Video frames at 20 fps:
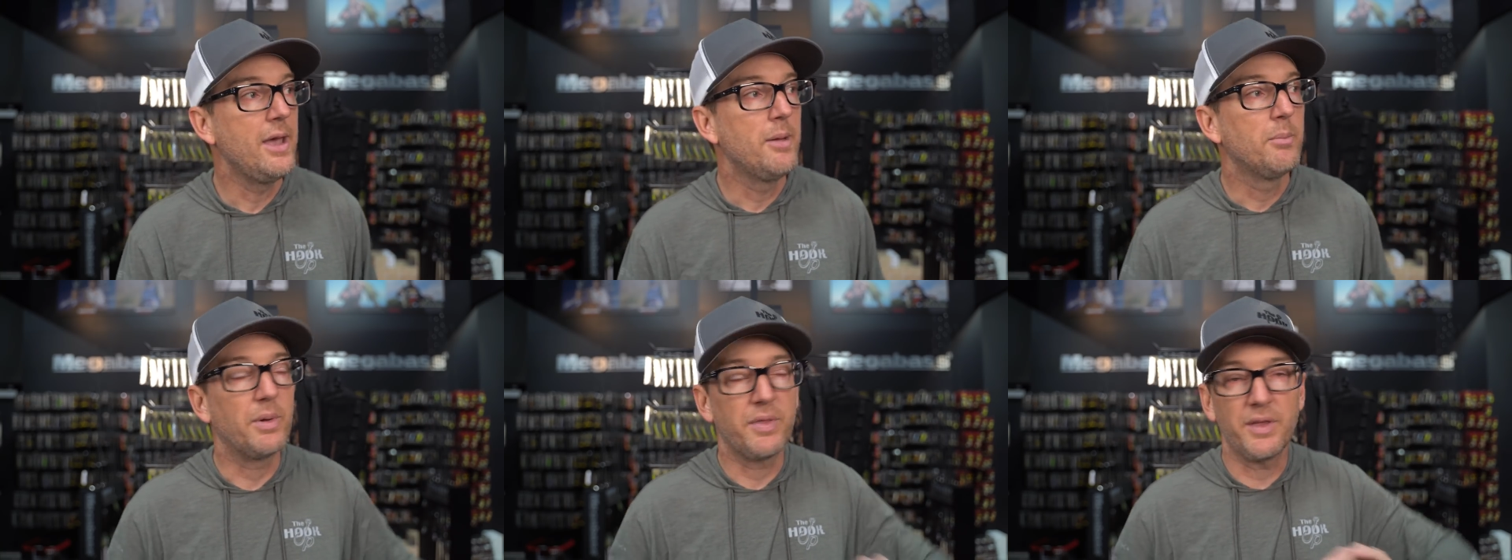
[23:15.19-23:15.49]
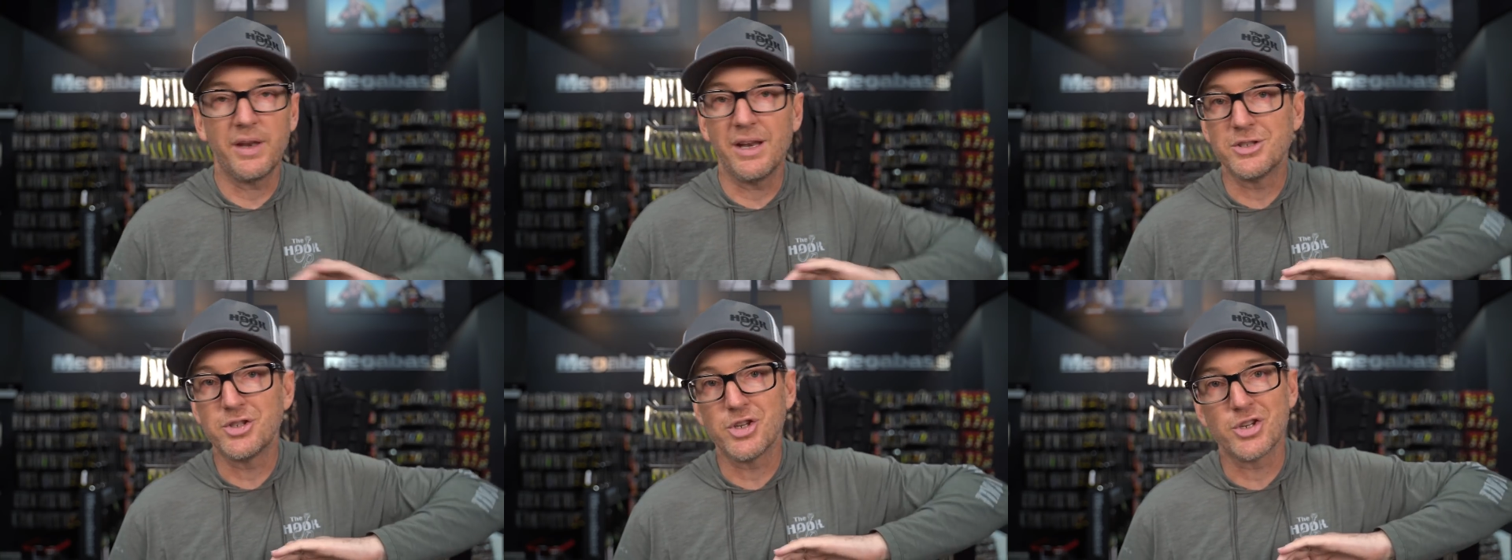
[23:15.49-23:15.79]
but
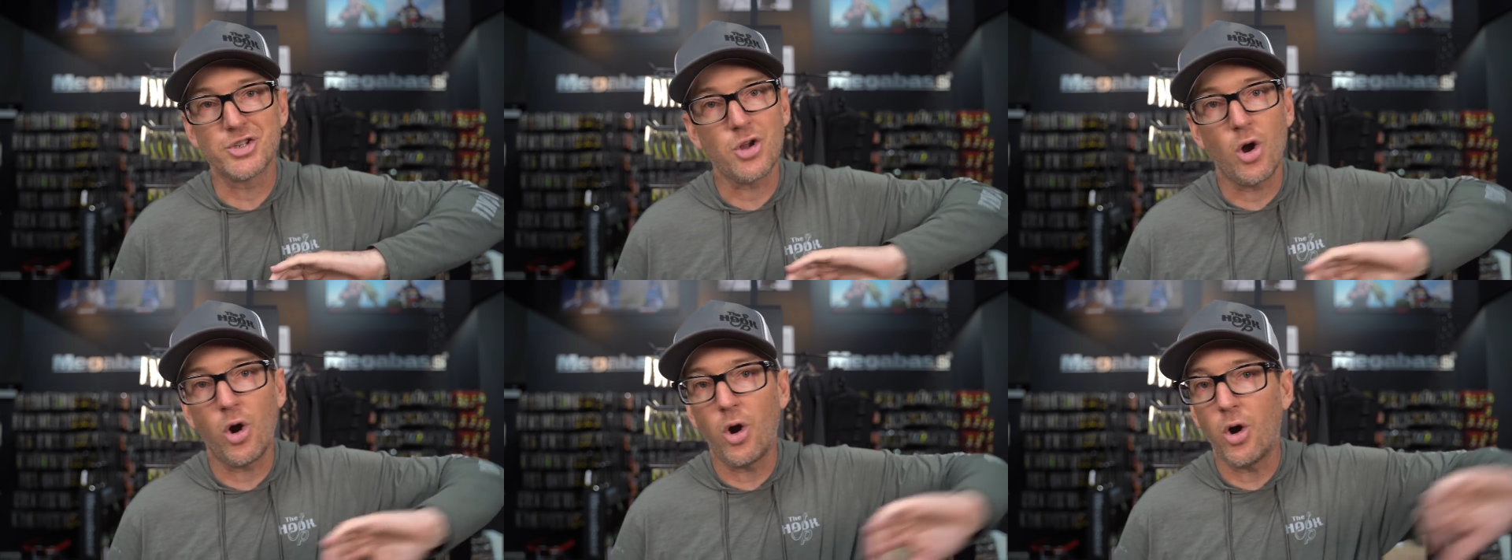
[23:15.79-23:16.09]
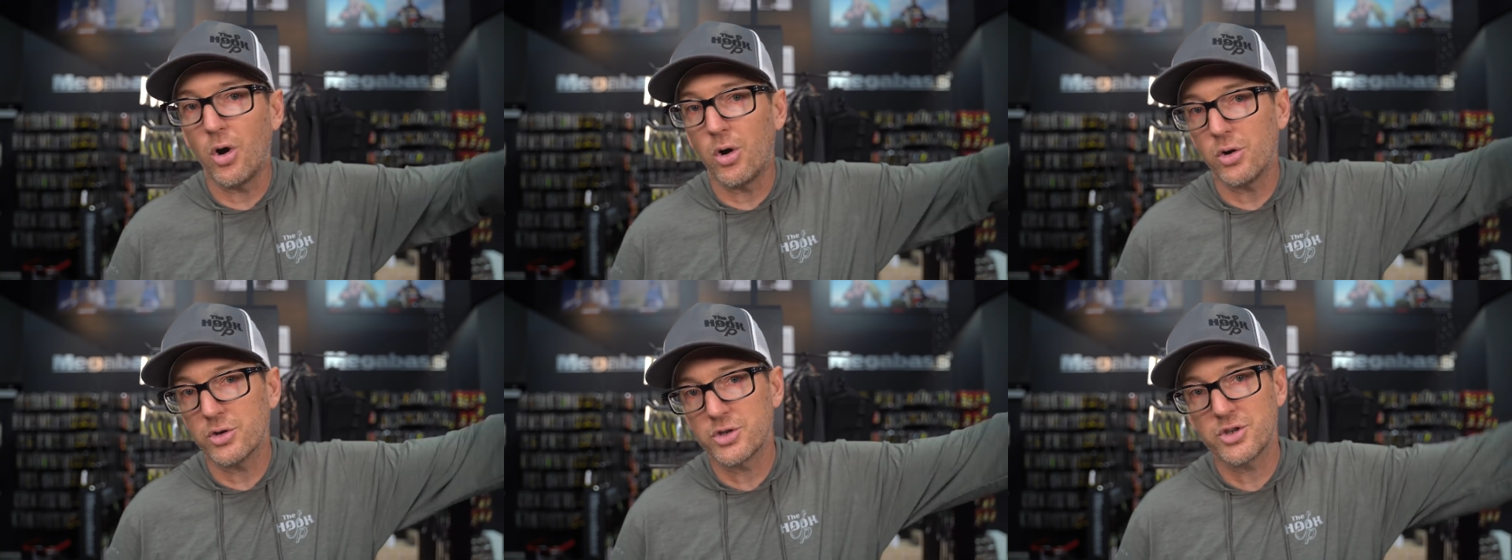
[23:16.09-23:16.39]
then it's just
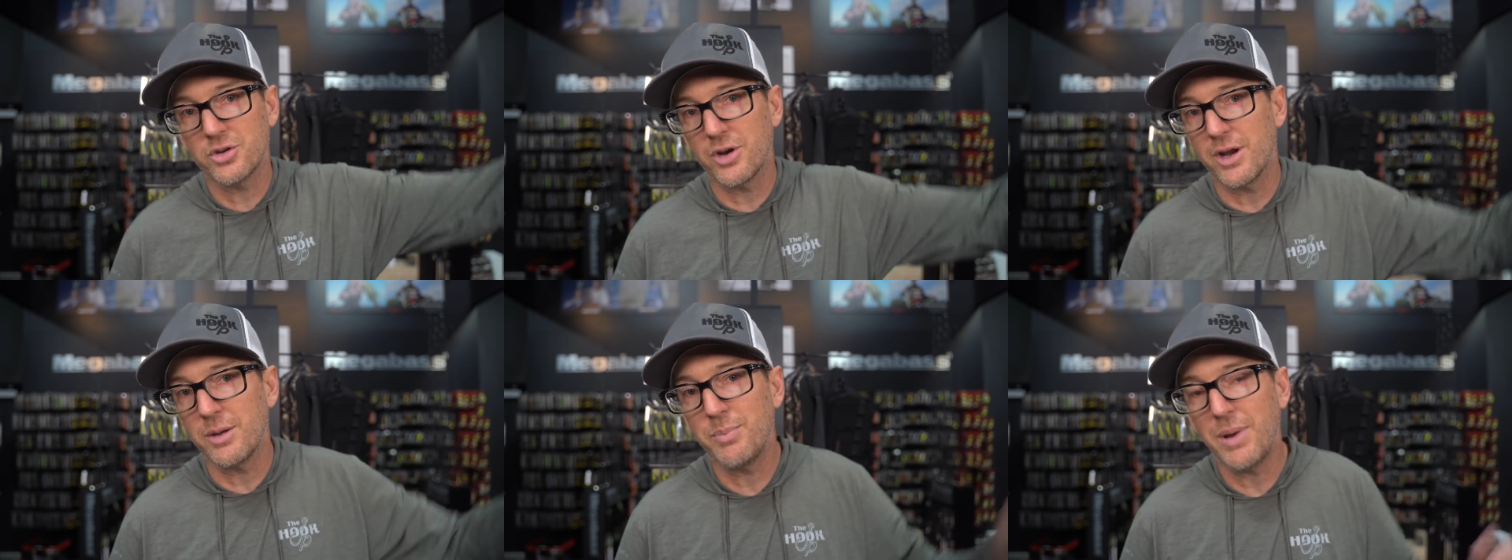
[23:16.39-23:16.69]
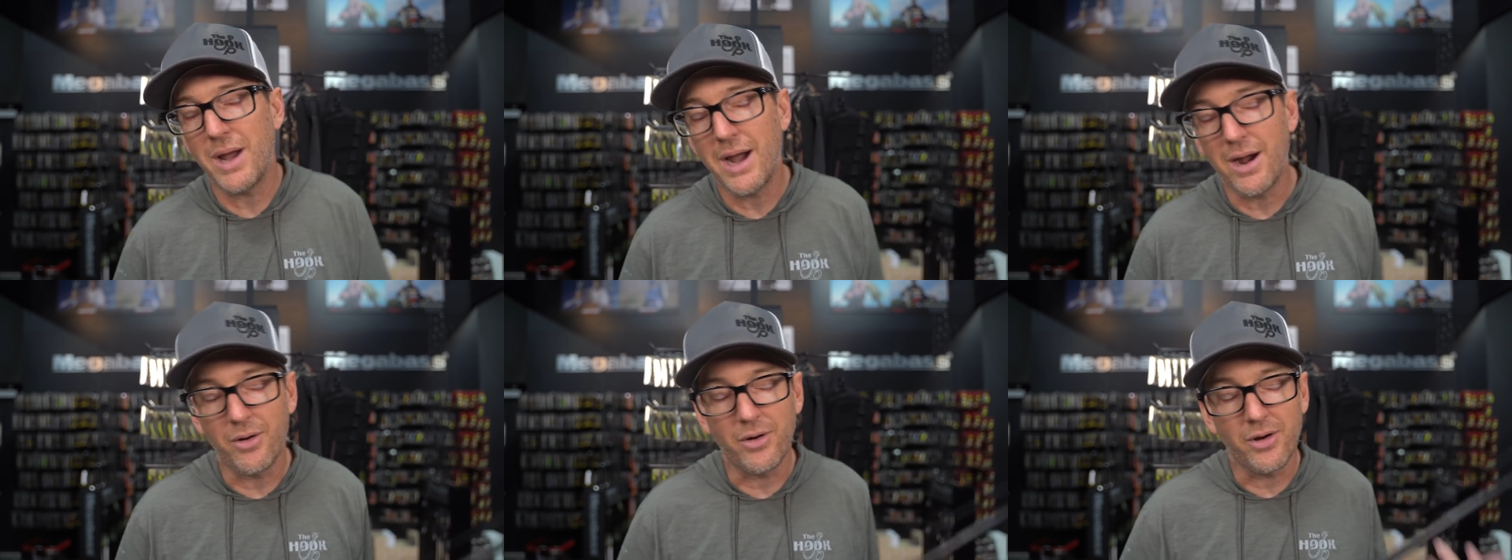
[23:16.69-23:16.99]
all straight
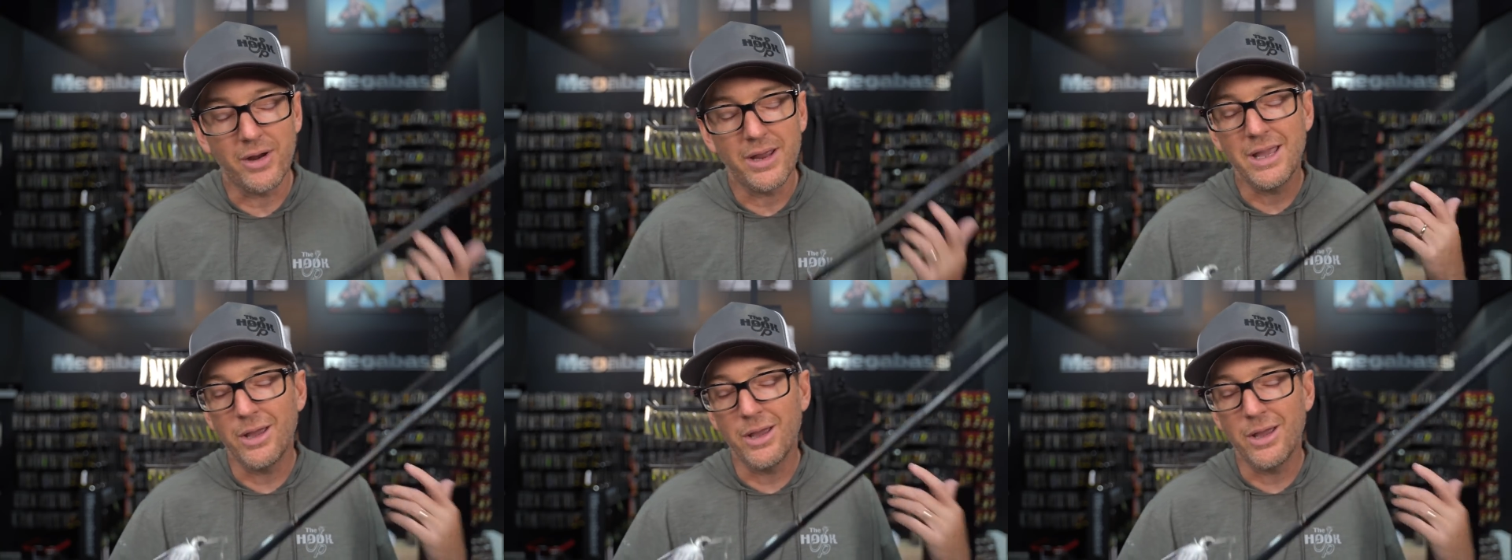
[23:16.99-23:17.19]
power.